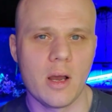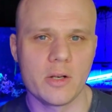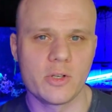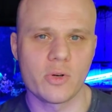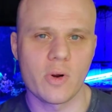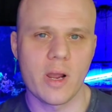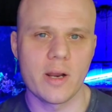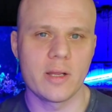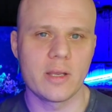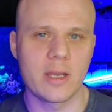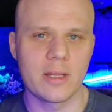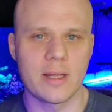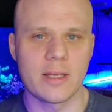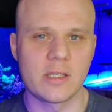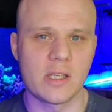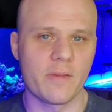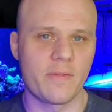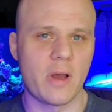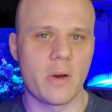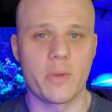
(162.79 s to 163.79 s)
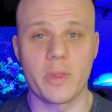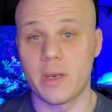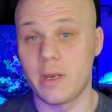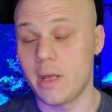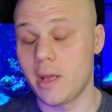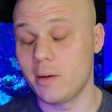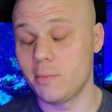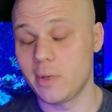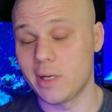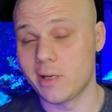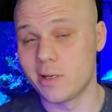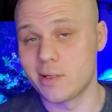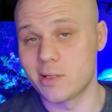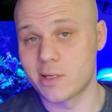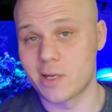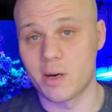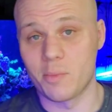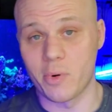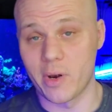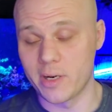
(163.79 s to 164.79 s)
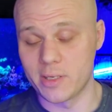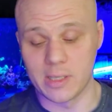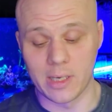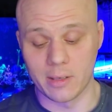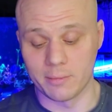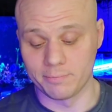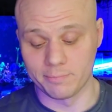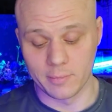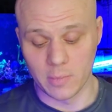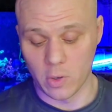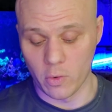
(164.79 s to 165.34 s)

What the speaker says: Try to get that stuff out with a net, because it's going to break down